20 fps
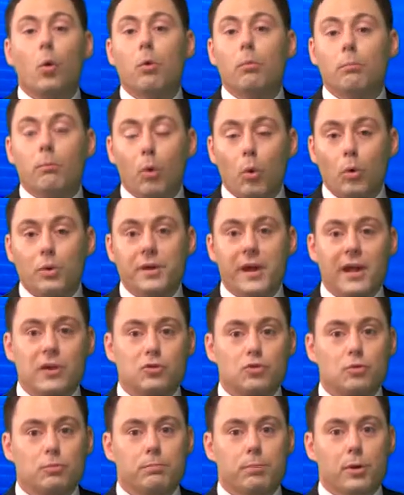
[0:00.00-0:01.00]
or more
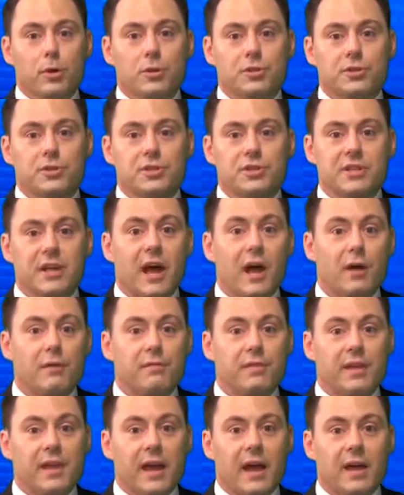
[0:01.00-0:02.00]
natural persons
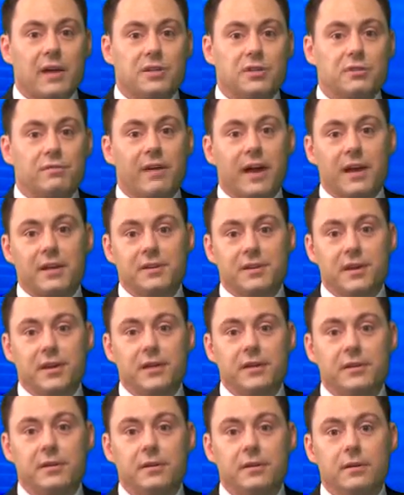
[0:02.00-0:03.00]
over the age of
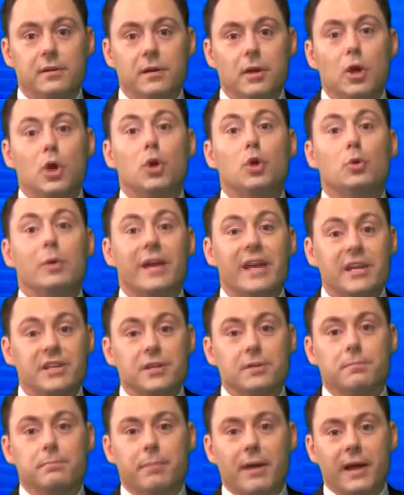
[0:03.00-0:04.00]
18 who
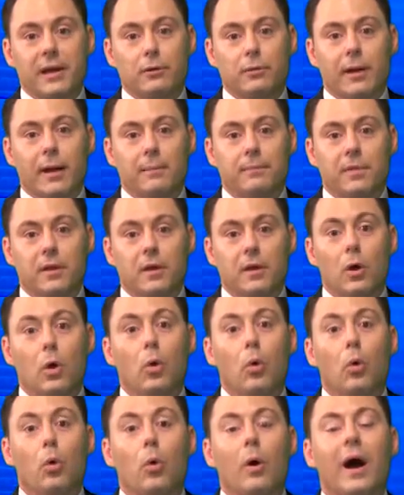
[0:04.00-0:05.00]
isn't bankrupt
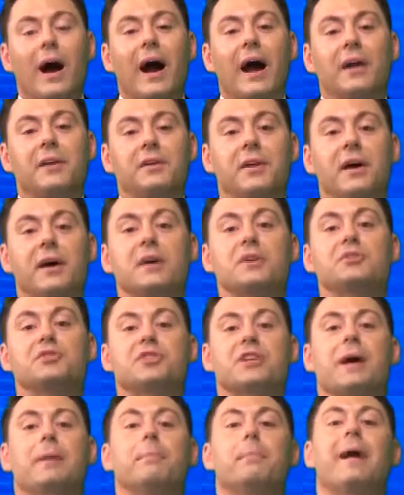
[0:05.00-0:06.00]
or under
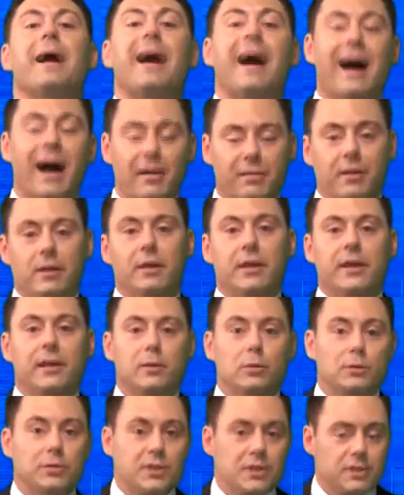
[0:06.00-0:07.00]
some other
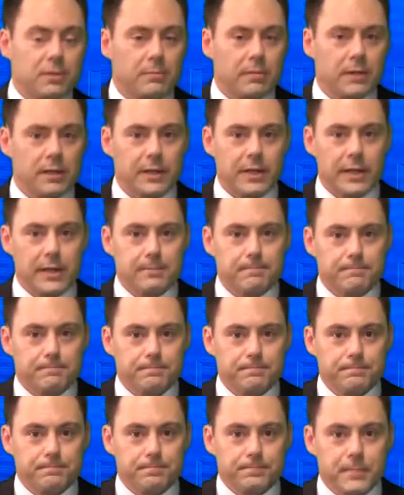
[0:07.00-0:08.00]
legal disability.
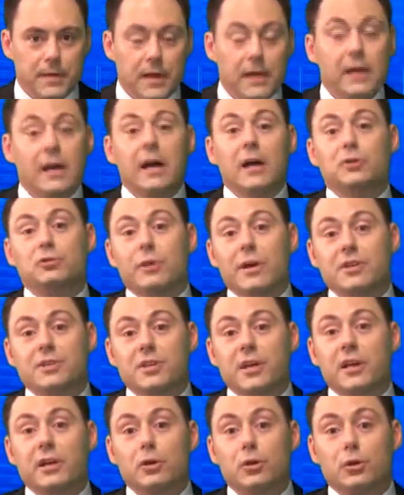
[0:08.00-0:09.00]
A
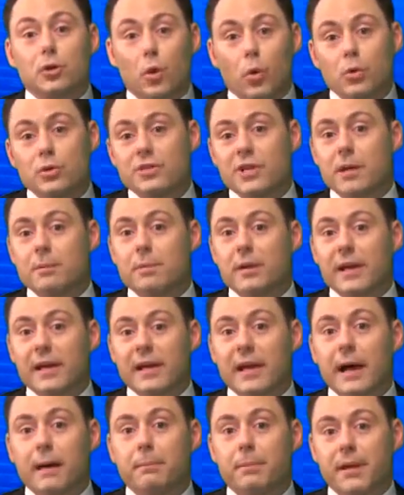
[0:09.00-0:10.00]
trustee could also be
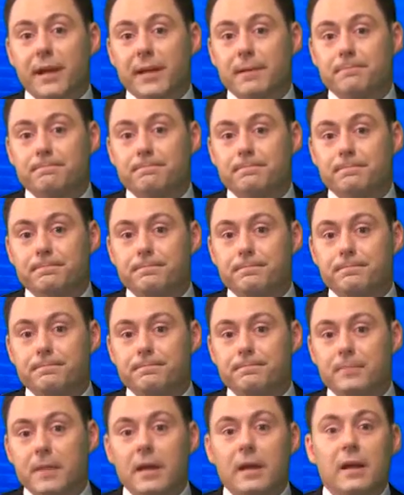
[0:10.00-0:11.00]
a company.
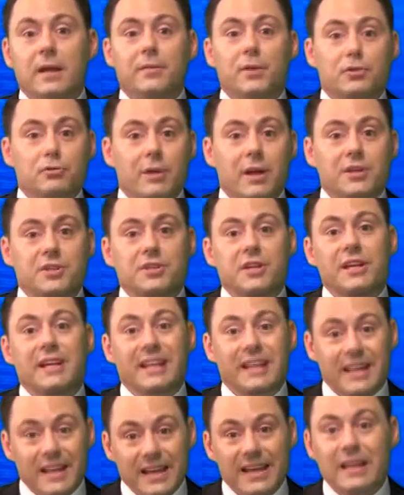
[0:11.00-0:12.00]
The
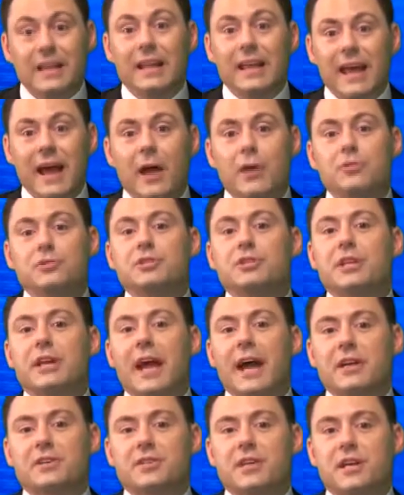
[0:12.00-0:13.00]
trustee legally owns
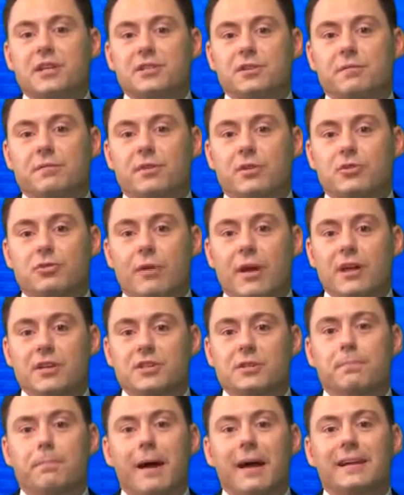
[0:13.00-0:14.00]
the assets of the
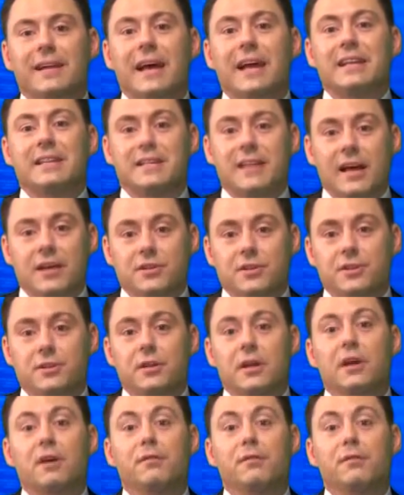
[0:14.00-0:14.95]
trust but doesn't